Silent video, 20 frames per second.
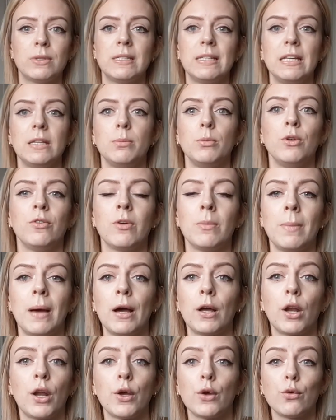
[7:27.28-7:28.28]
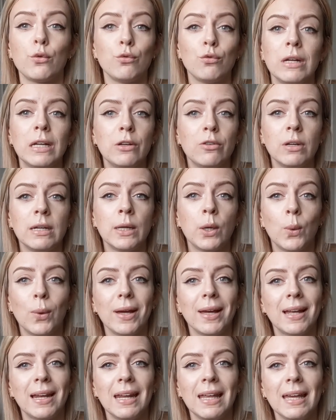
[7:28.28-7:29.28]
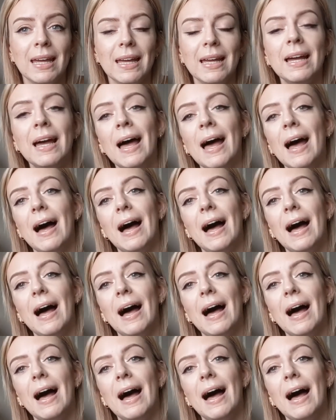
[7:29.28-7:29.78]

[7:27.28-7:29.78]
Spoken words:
teeth moving back like really quickly,